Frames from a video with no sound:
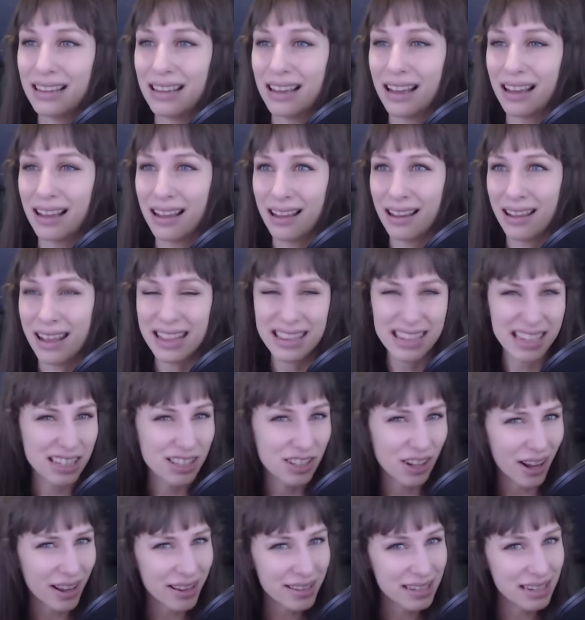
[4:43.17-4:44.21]
Uh, it's
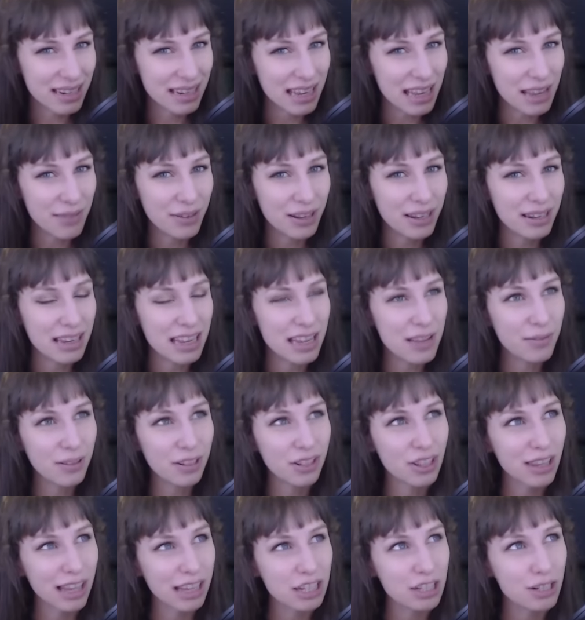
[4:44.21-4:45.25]
exhausting, even,
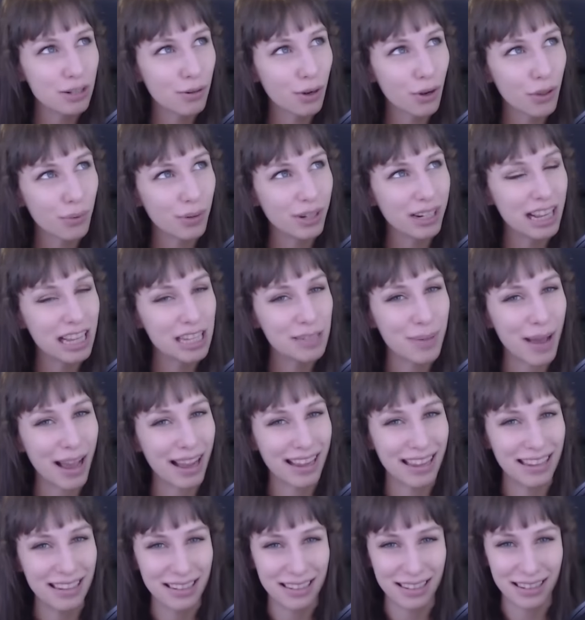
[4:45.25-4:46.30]
even like two or three days
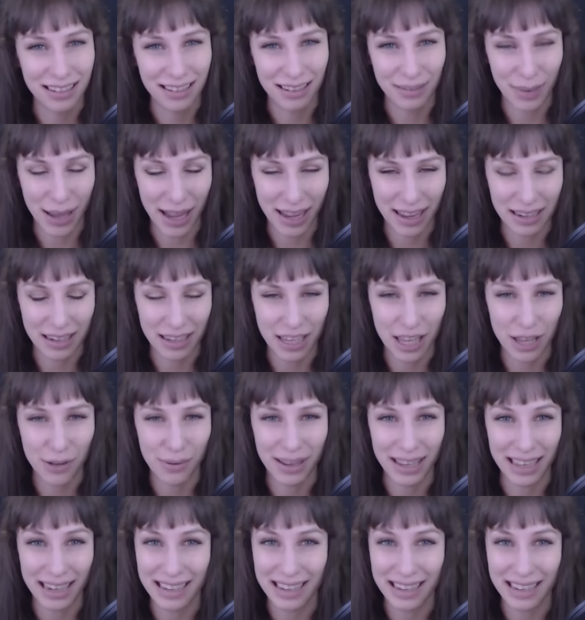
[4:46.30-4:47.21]
back into, back into queuing.